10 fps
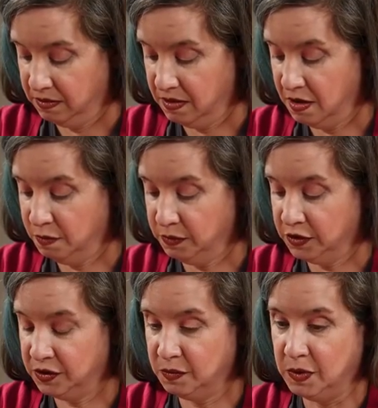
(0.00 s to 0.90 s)
Nope,
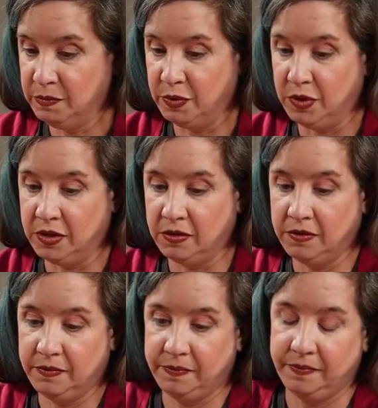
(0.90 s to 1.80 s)
just a one pointer.
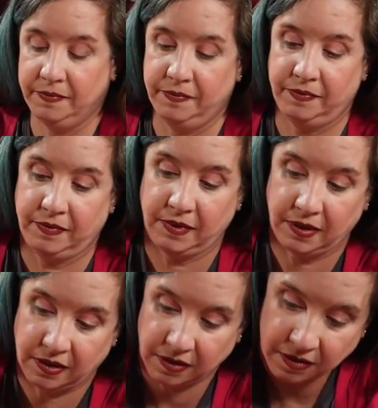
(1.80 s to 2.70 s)

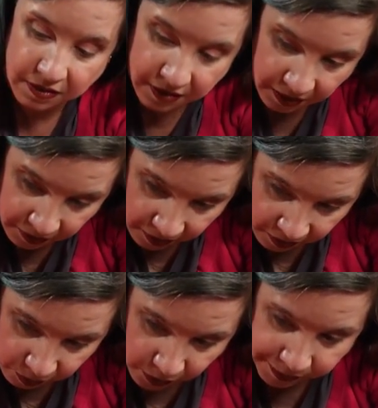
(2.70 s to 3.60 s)
They are
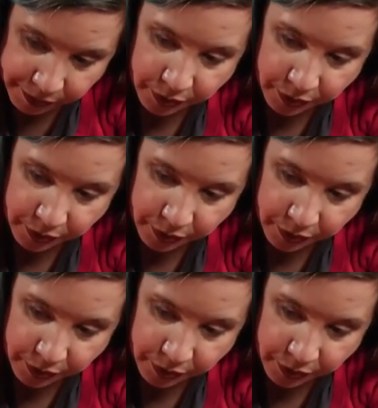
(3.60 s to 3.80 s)
all one